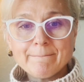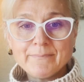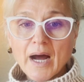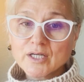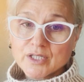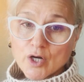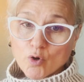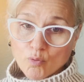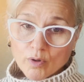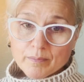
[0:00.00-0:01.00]
Under
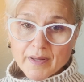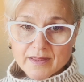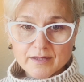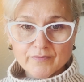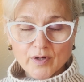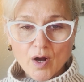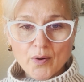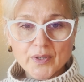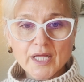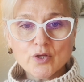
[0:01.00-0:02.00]
accrual method of
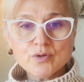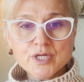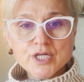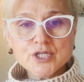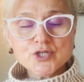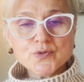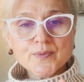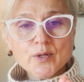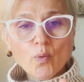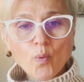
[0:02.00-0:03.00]
accounting, you need to
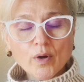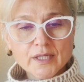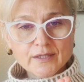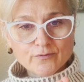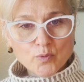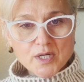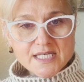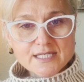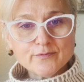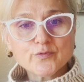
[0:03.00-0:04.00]
record
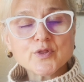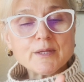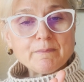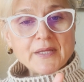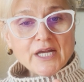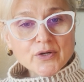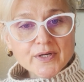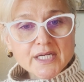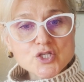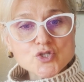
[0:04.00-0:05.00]
invoice for the
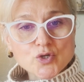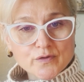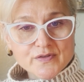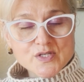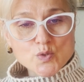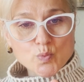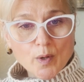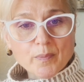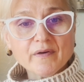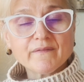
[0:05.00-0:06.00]
period services were
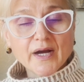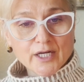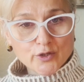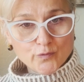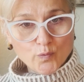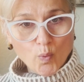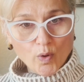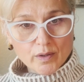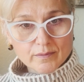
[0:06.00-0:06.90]
provided for.